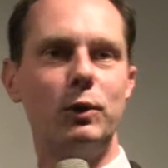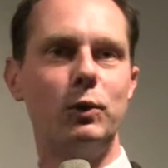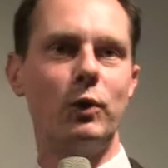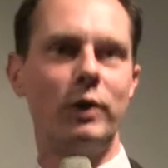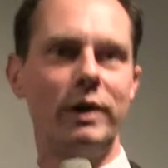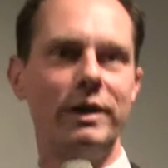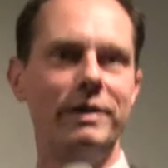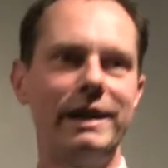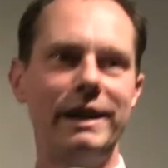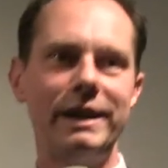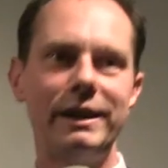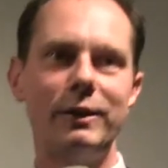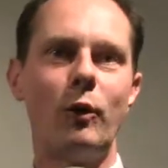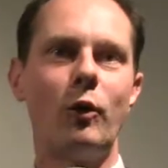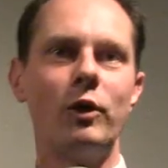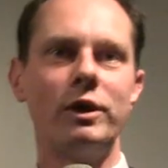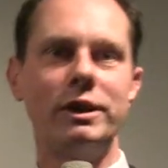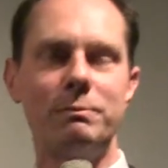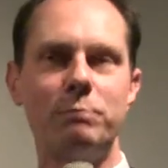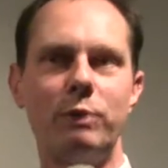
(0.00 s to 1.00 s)
were in their
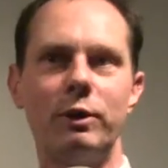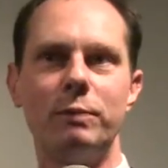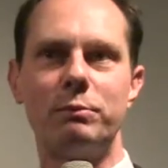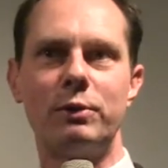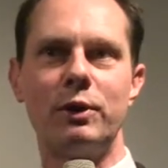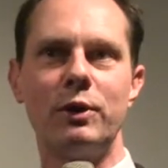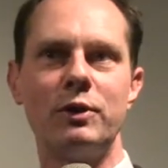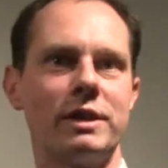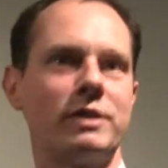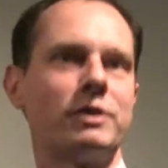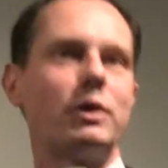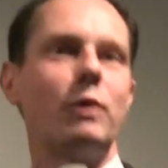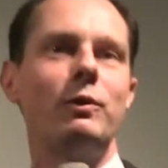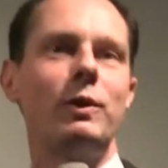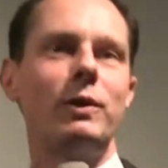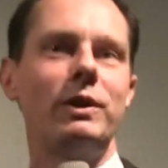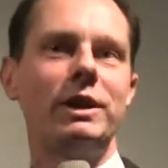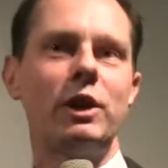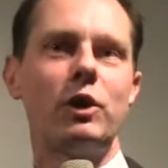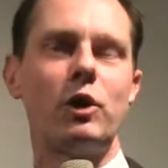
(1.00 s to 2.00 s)
Oedipal process. So
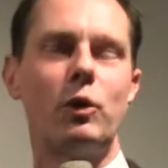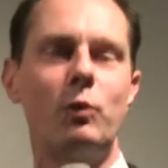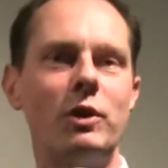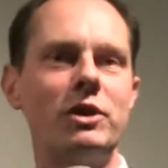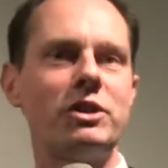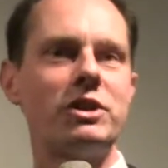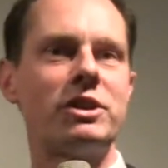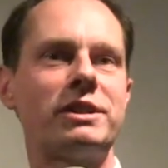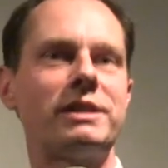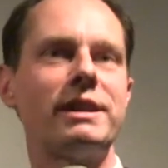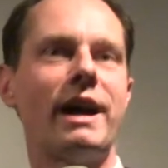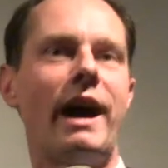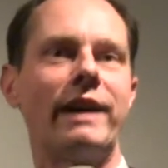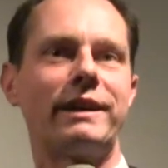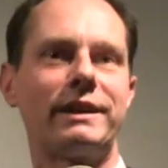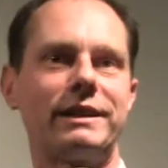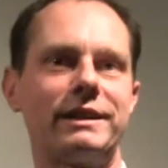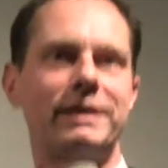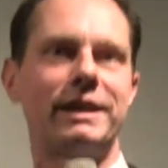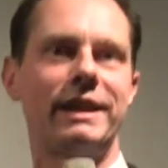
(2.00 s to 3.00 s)
we're
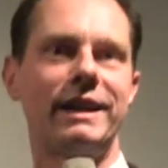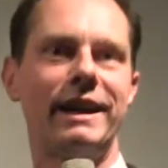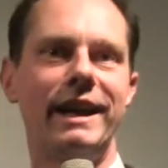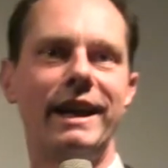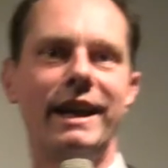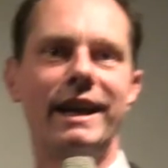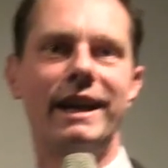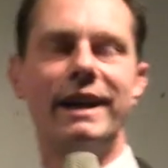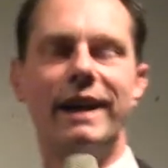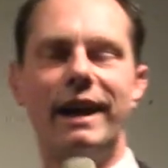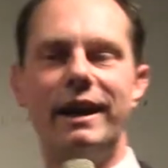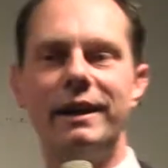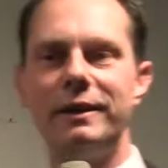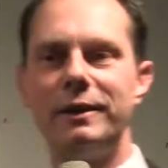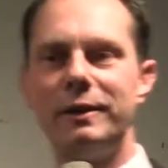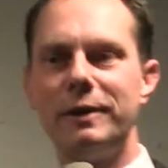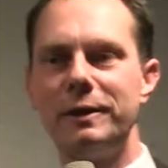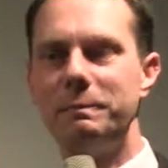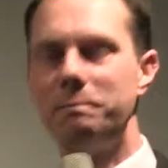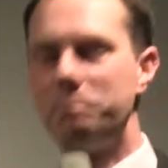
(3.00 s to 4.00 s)
stuck.
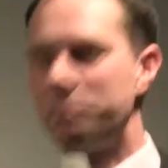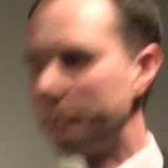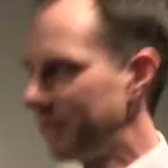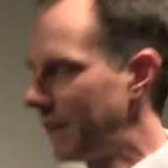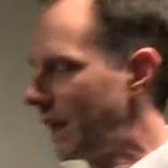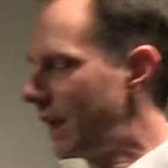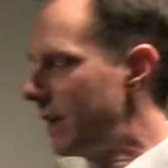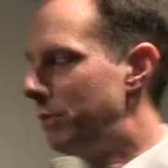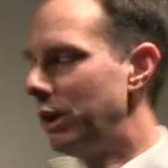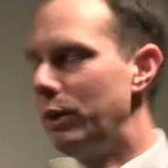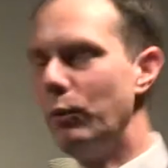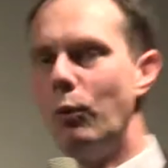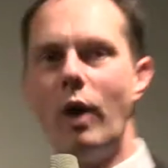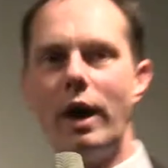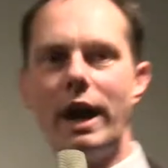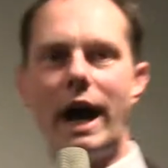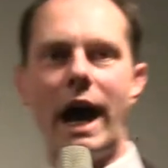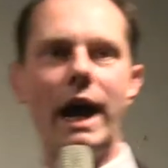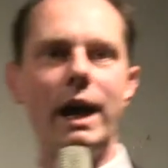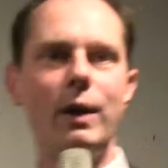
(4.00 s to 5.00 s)
But
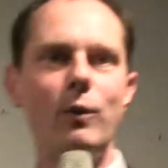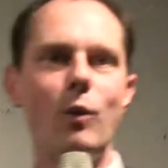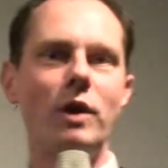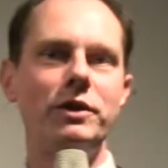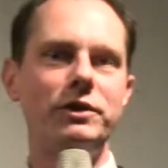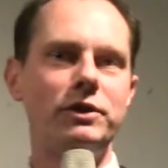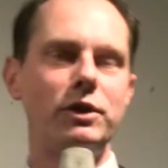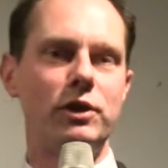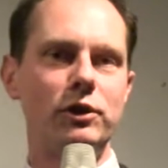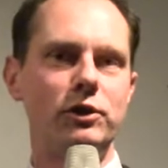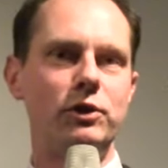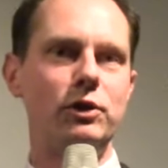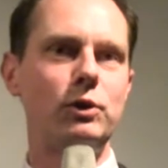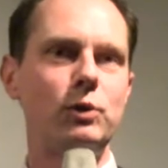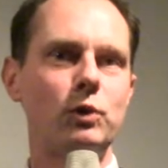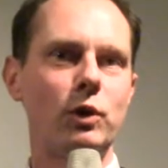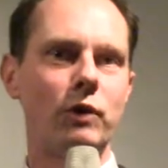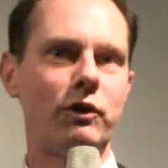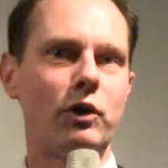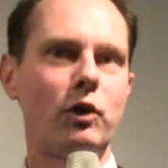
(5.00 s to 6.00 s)
what I wanted to
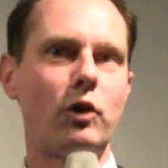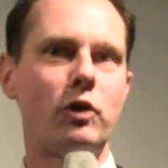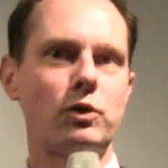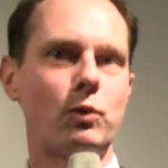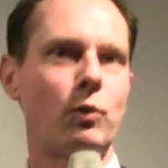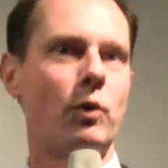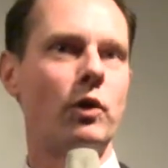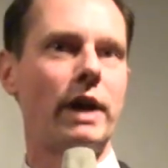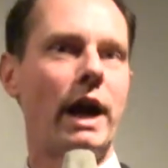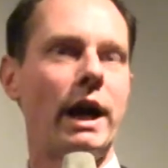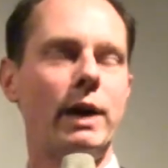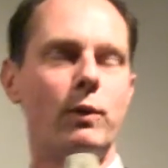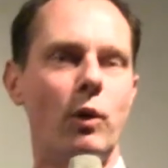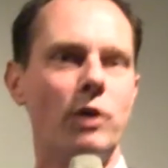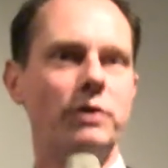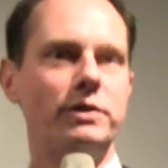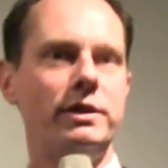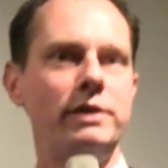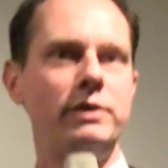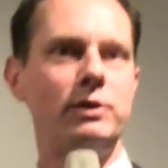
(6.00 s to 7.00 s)
do, of course, I
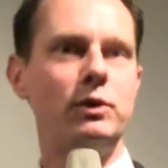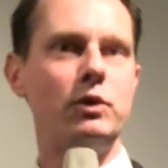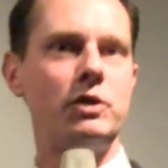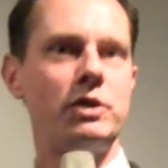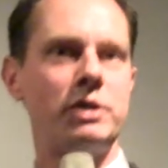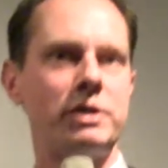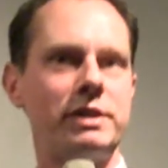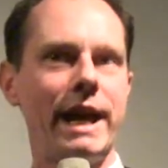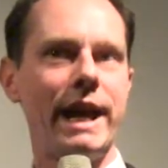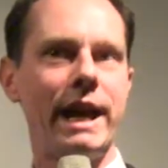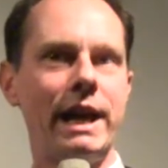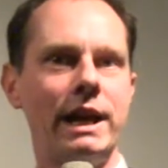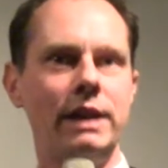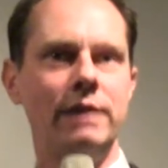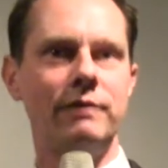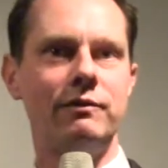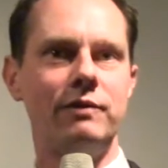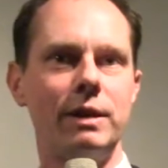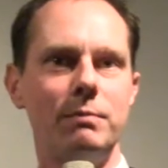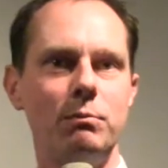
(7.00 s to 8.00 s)
wanted to
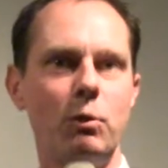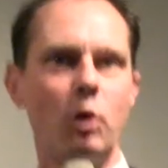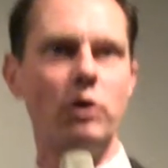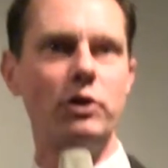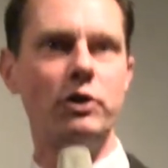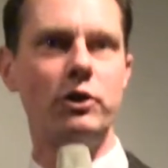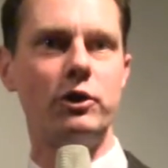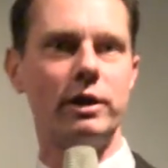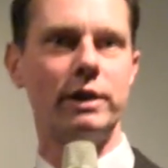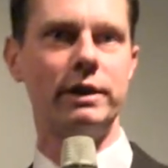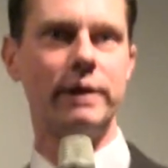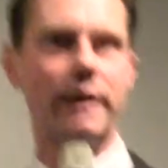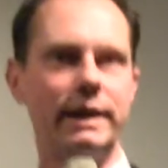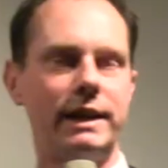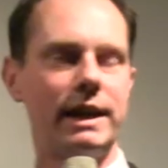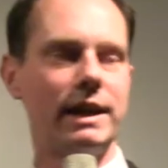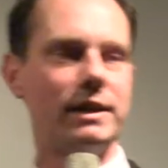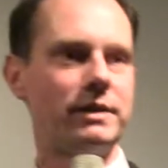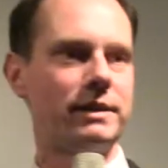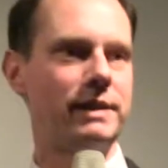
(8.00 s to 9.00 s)
save Mondrian
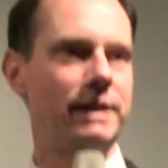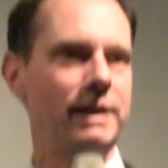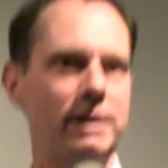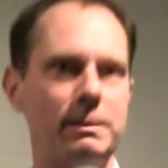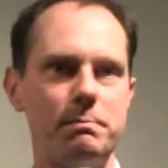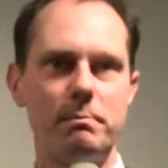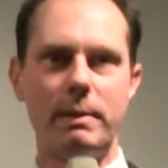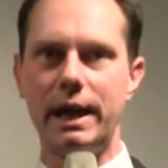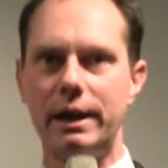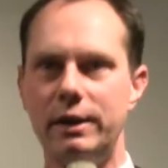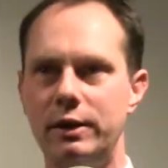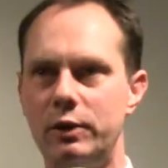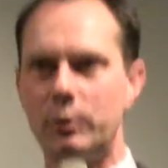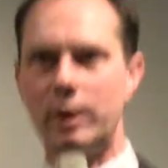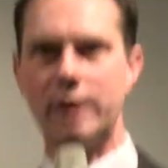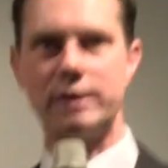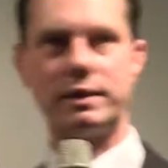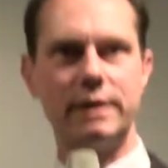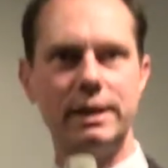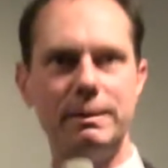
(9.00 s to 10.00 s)
against these men
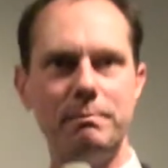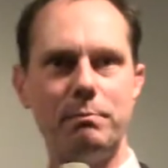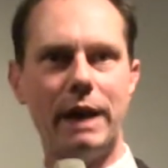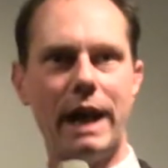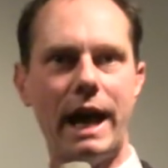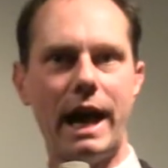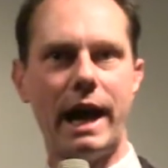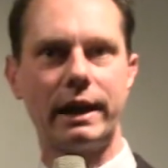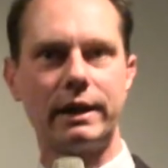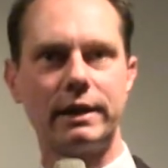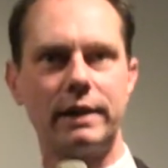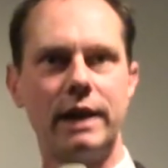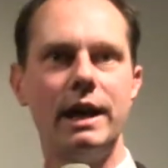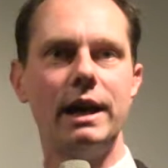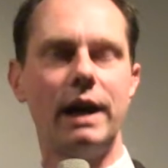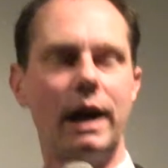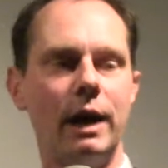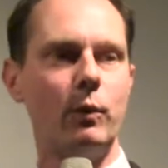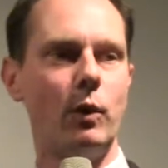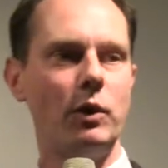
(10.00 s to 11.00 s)
dressed in black.
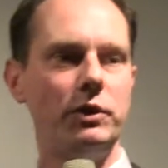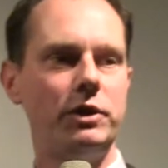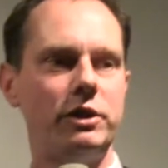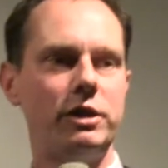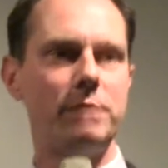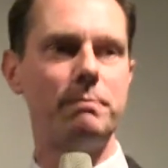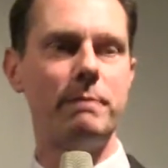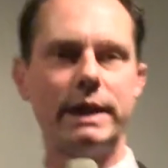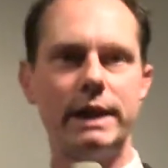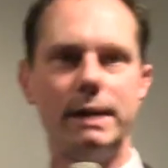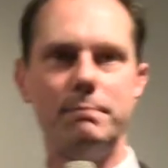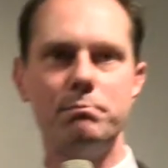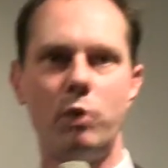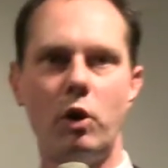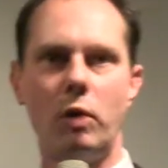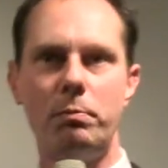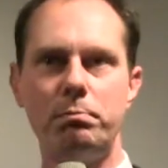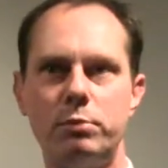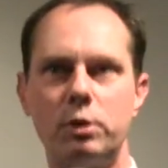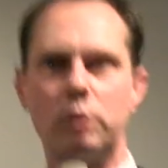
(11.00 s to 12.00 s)
I wanted to make him
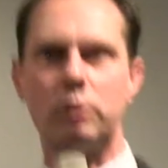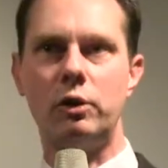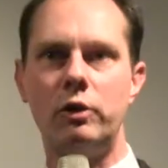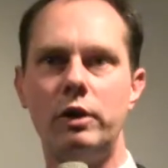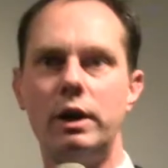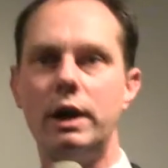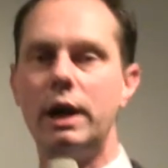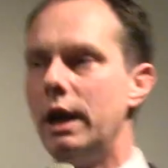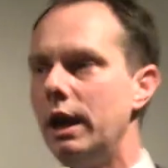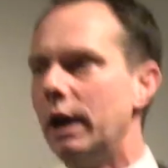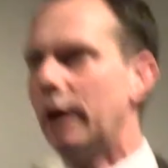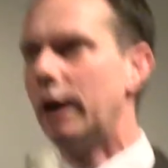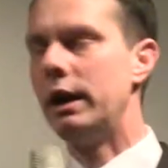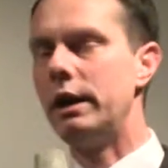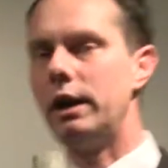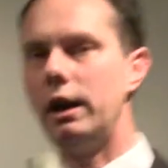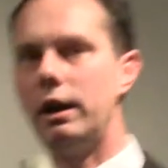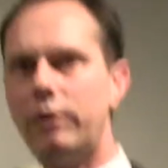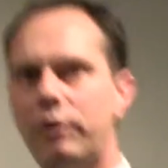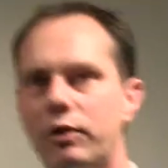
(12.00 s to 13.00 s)
popular.
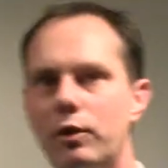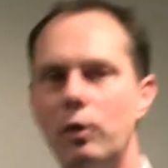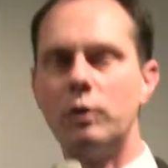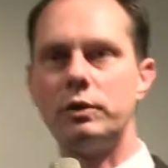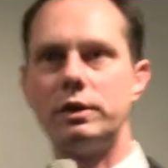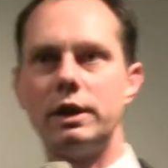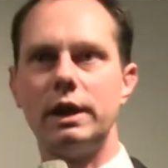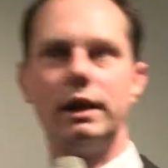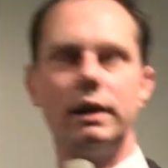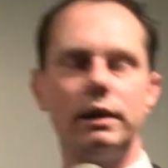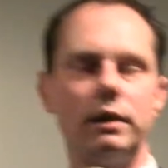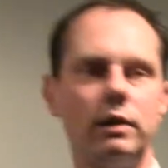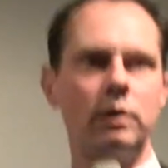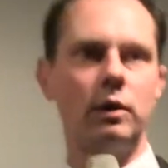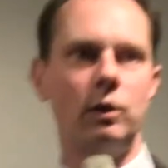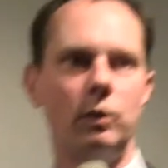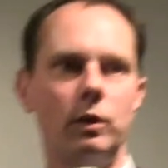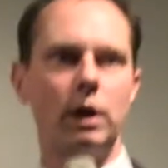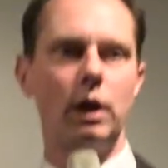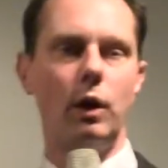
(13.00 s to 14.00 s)
And I thought, you
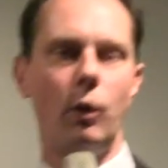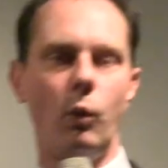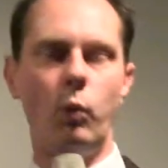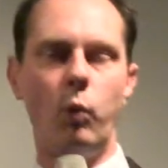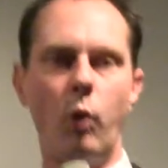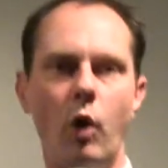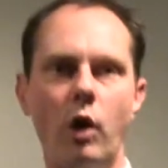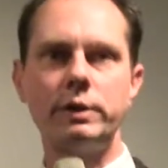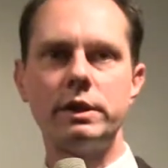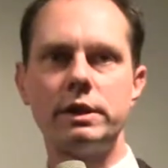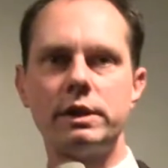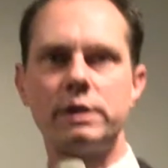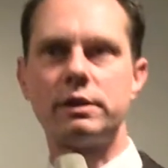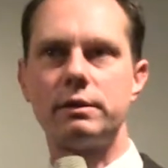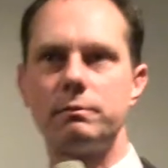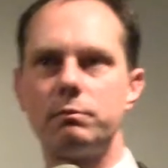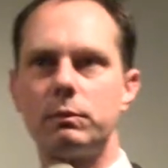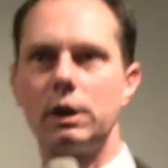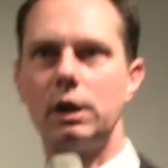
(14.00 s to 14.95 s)
know, what